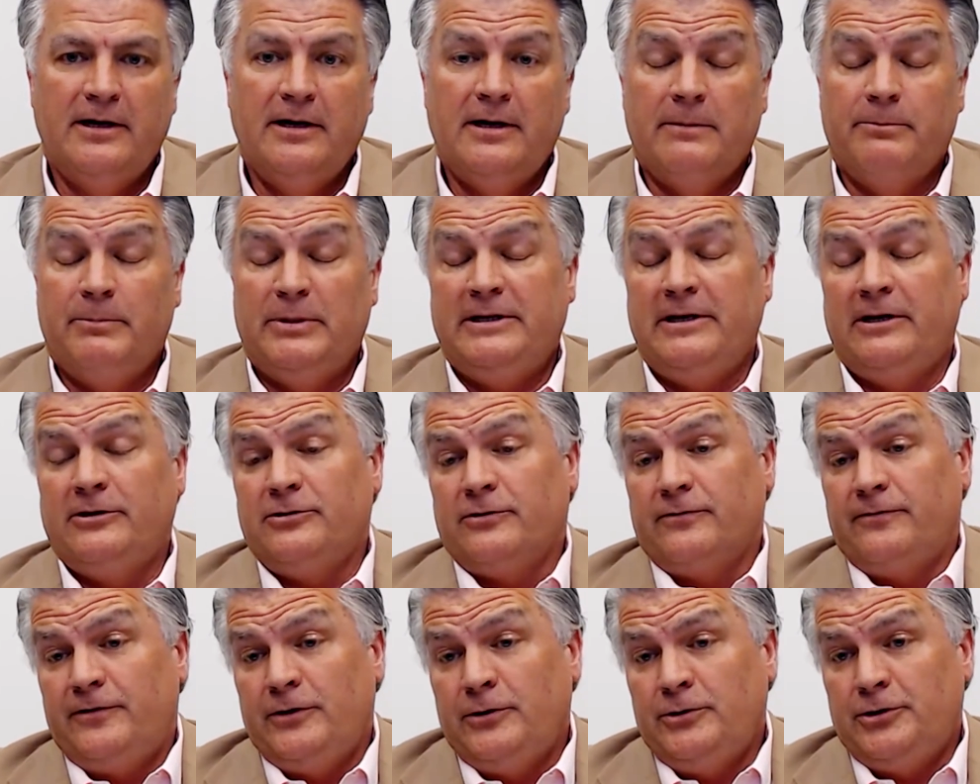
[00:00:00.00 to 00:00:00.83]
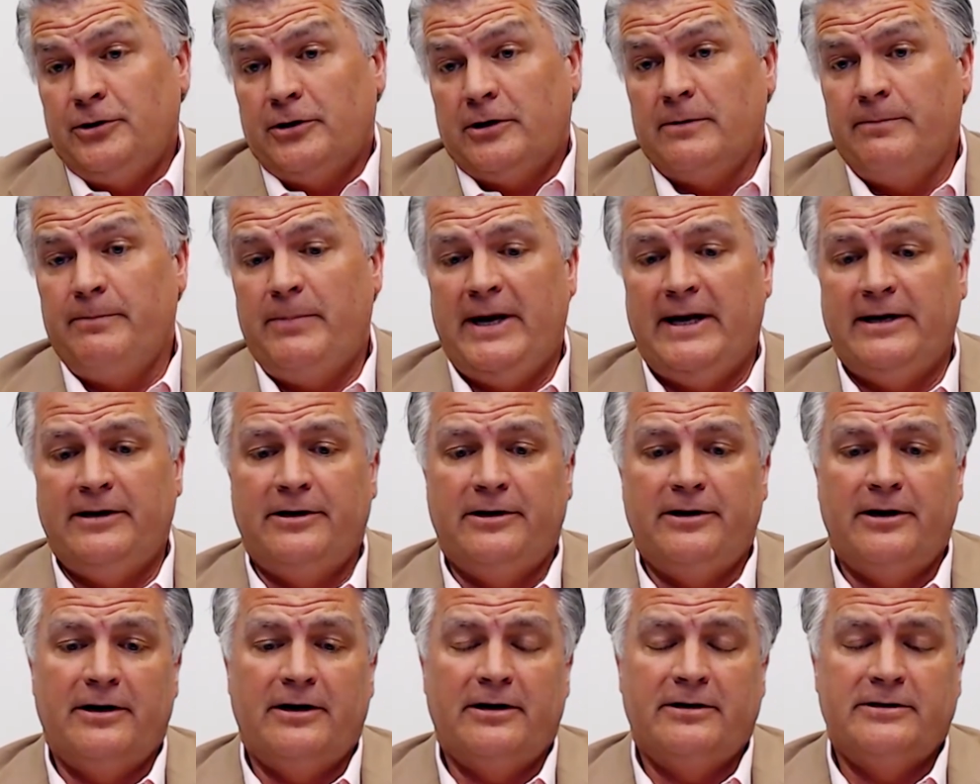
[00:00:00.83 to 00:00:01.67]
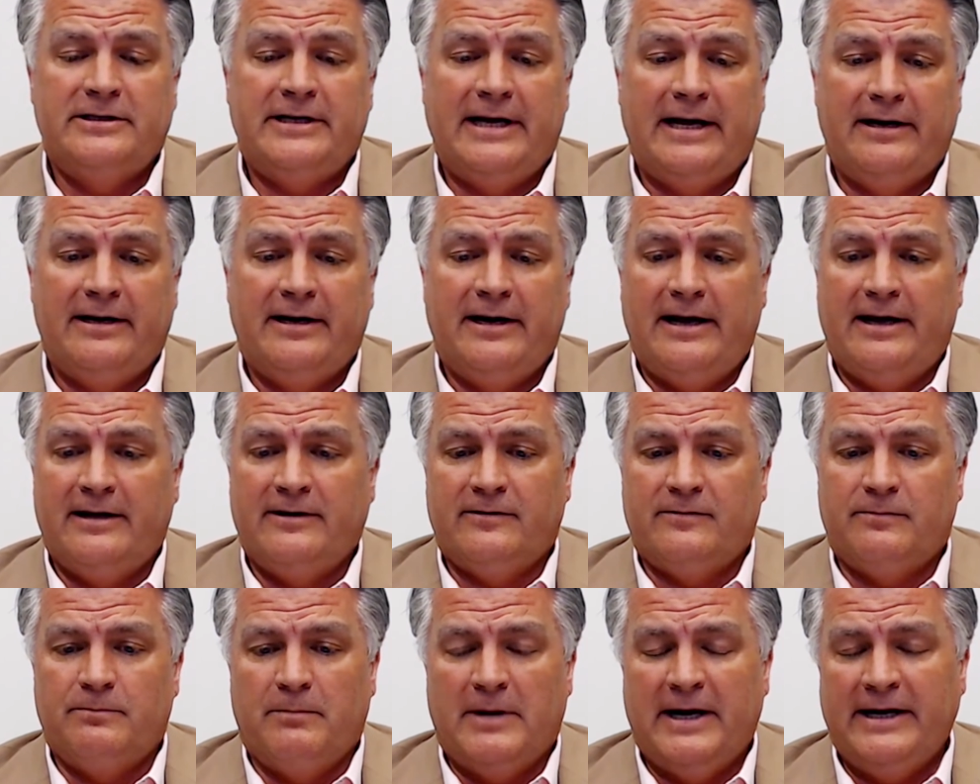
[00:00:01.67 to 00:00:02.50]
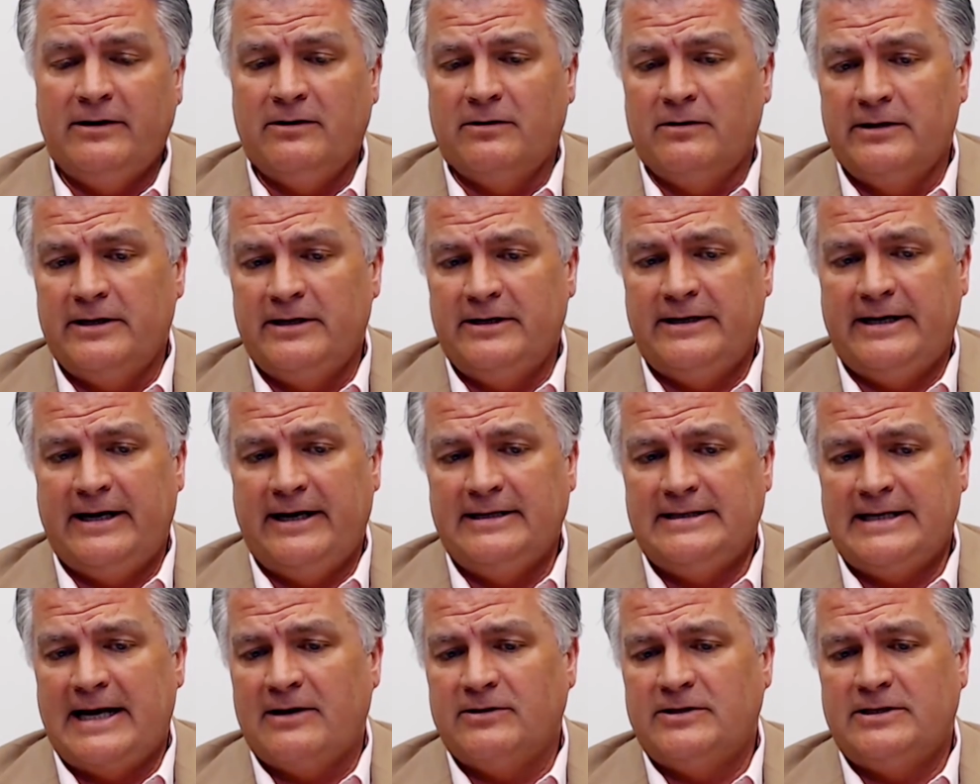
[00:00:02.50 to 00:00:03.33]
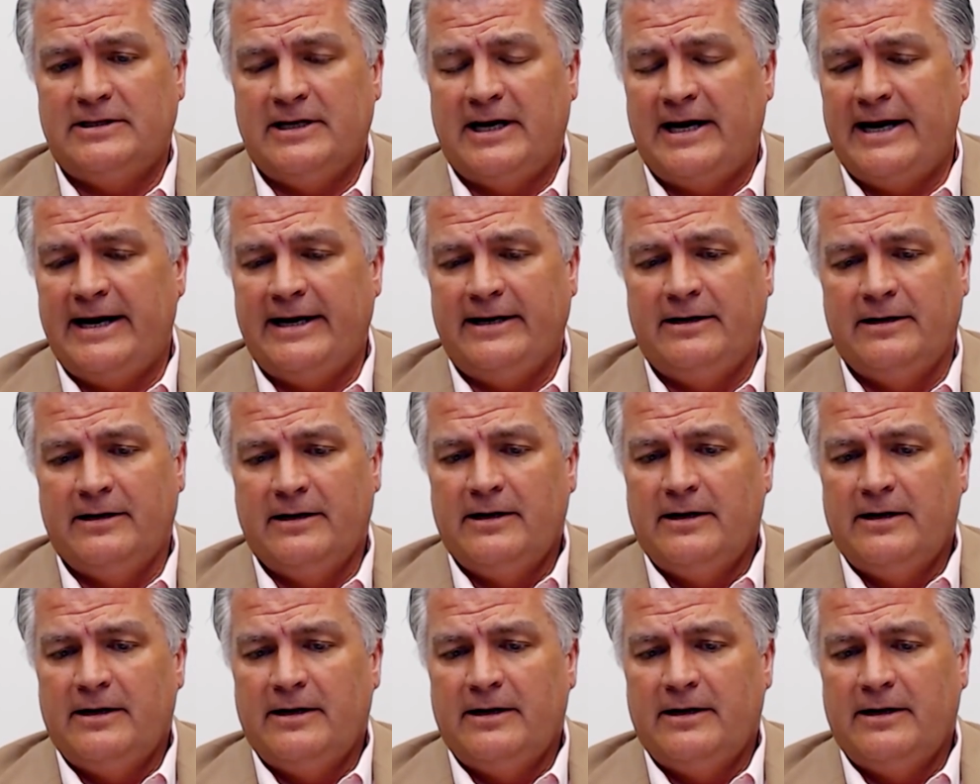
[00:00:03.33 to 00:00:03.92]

potential future competitors and as michael indicates outside